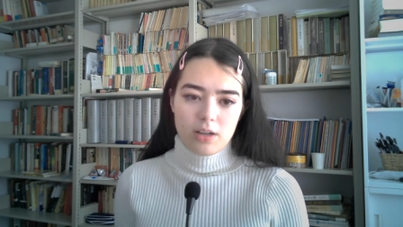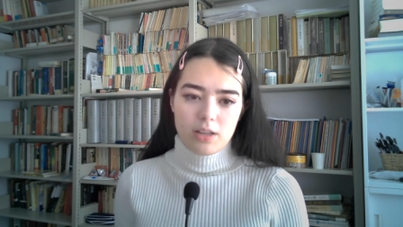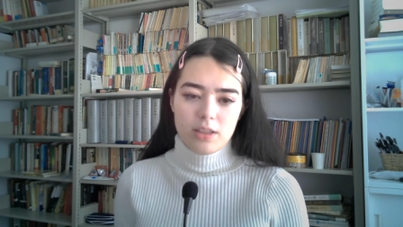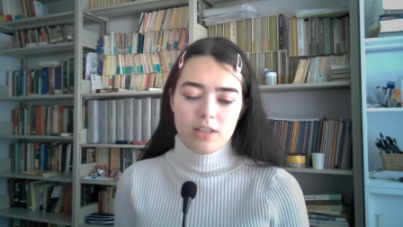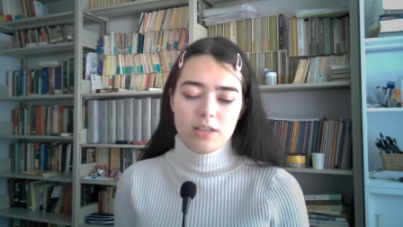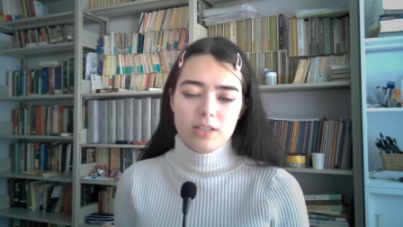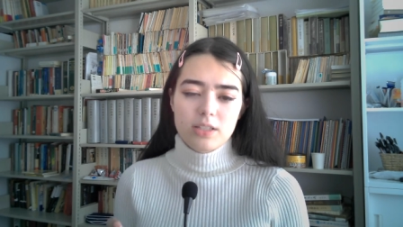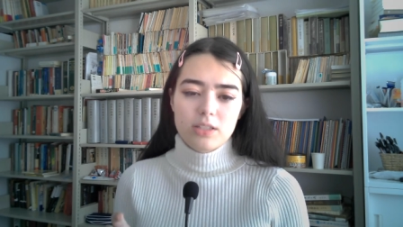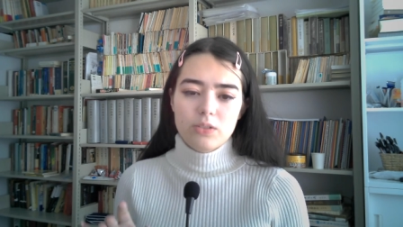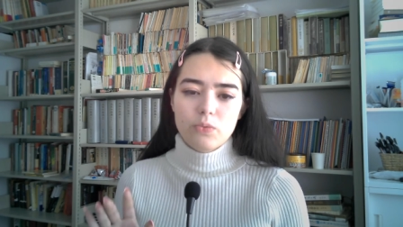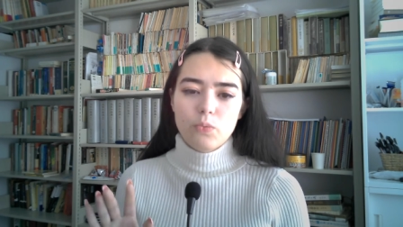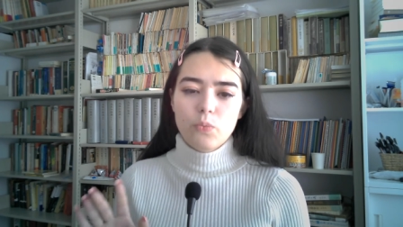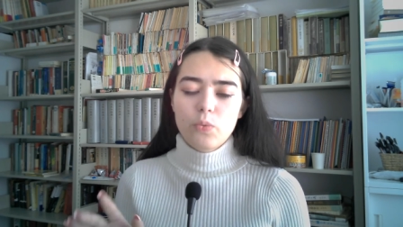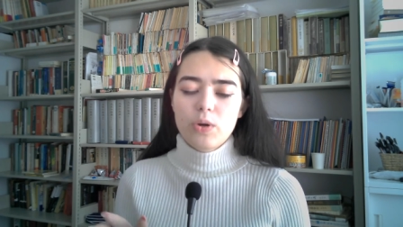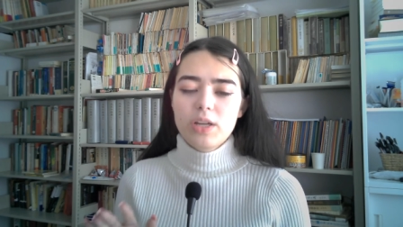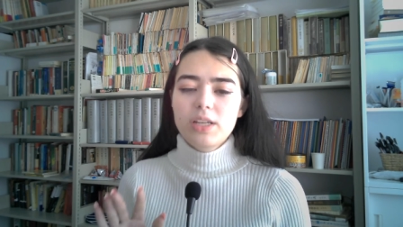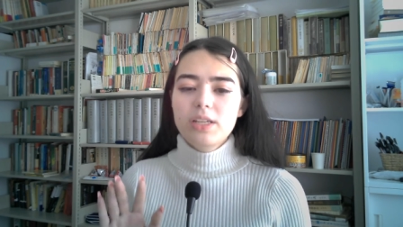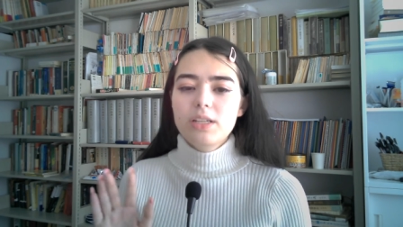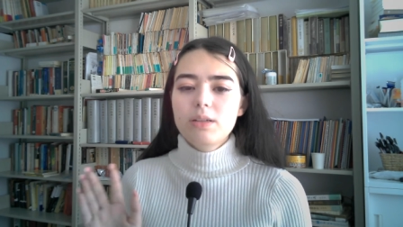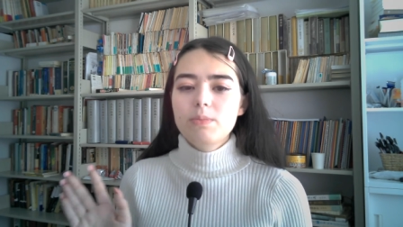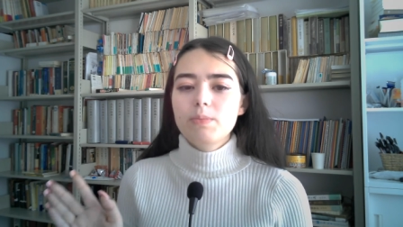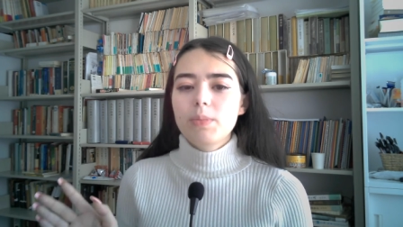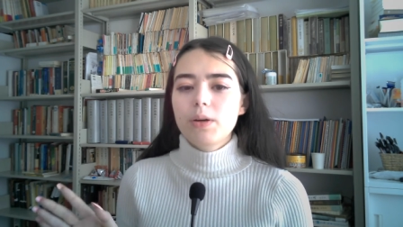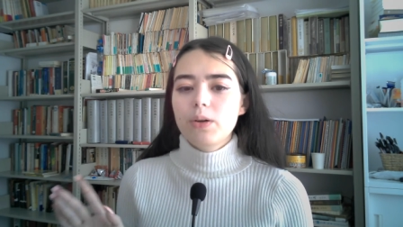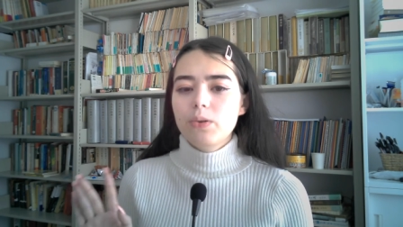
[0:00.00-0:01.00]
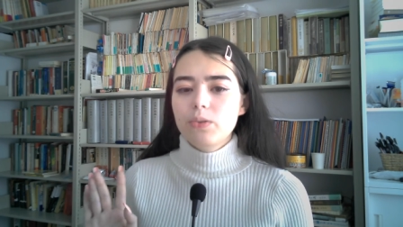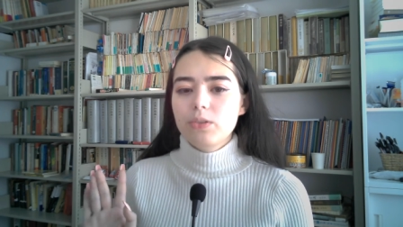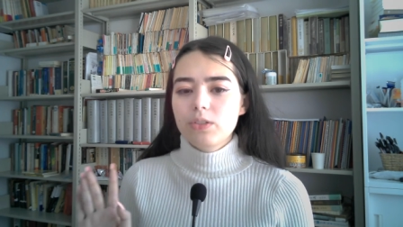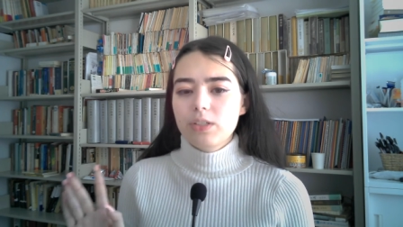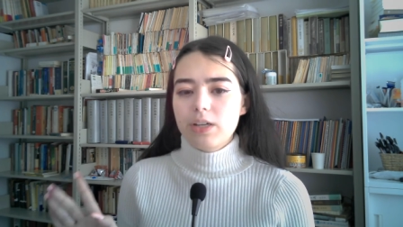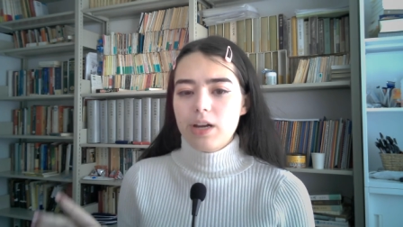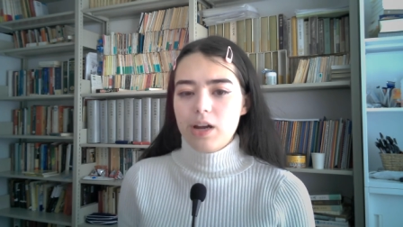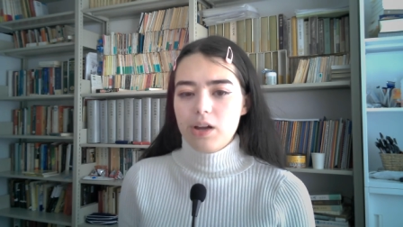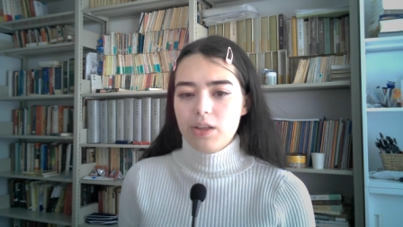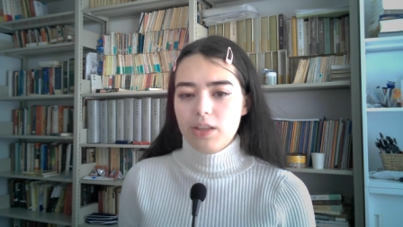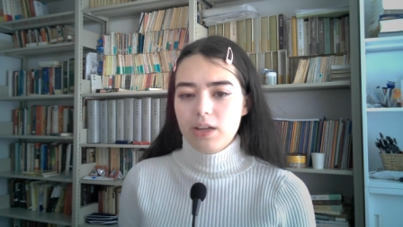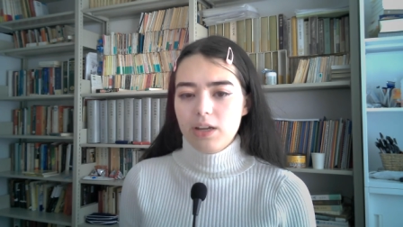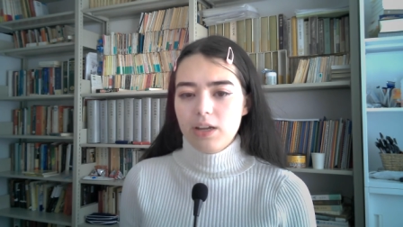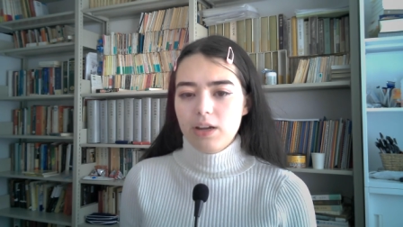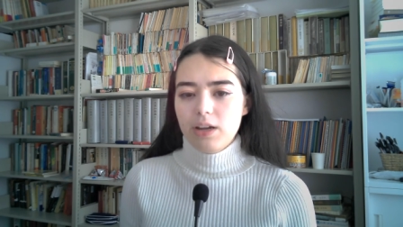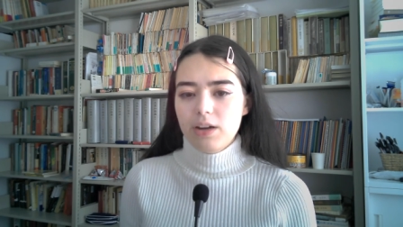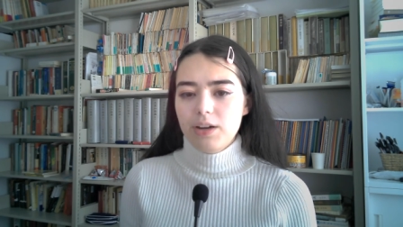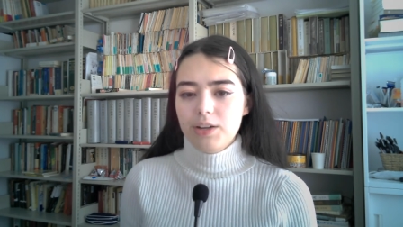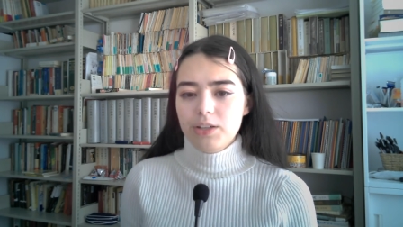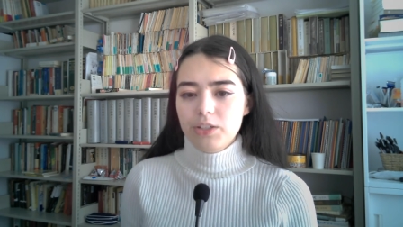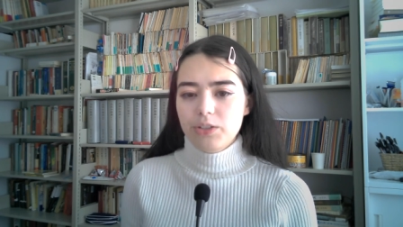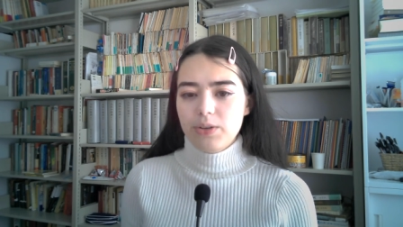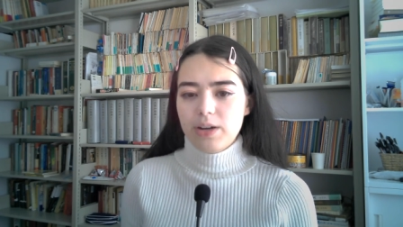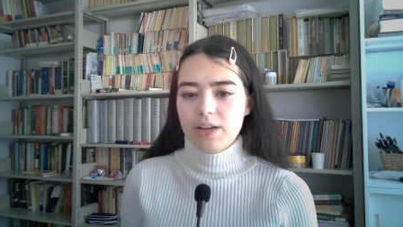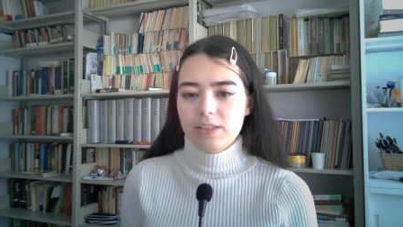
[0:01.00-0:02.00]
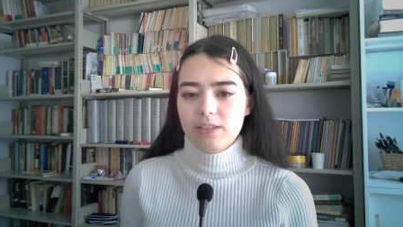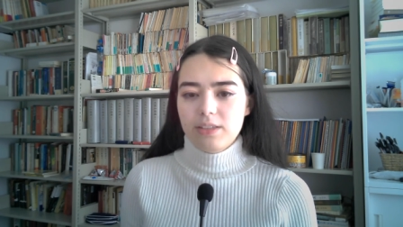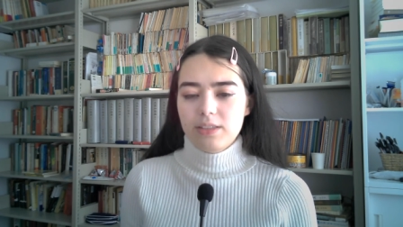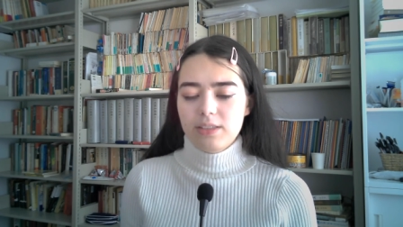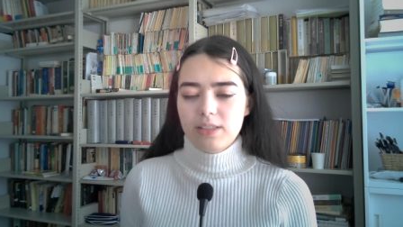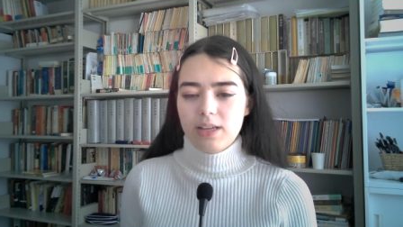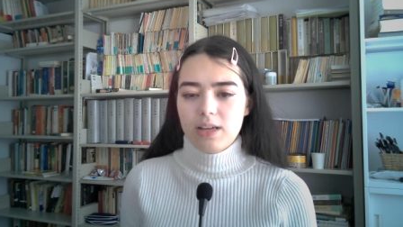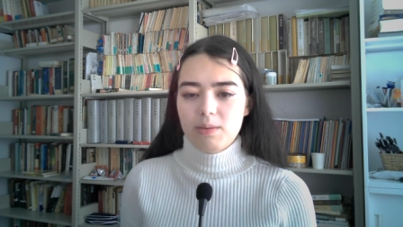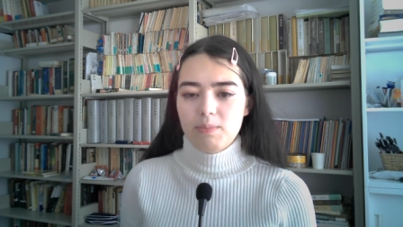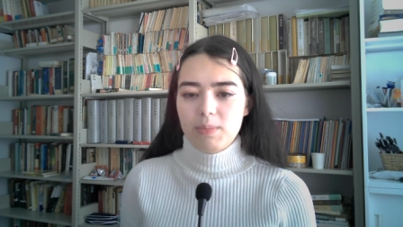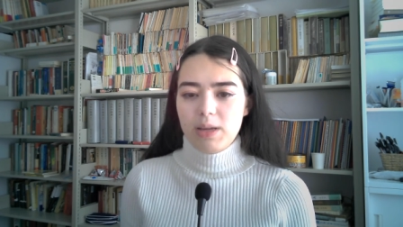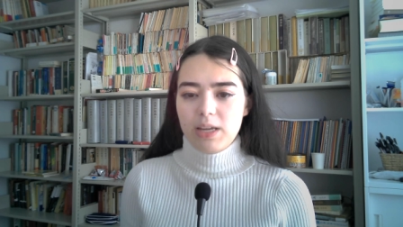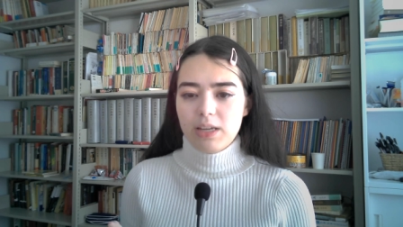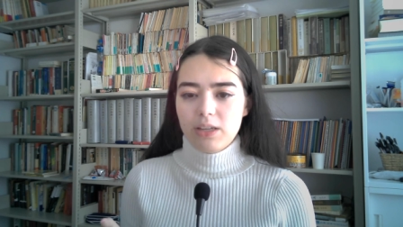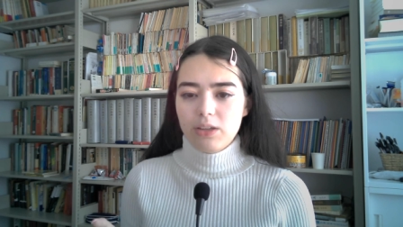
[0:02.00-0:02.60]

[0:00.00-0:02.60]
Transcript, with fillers: This wind and bone style that characterizes Tenmei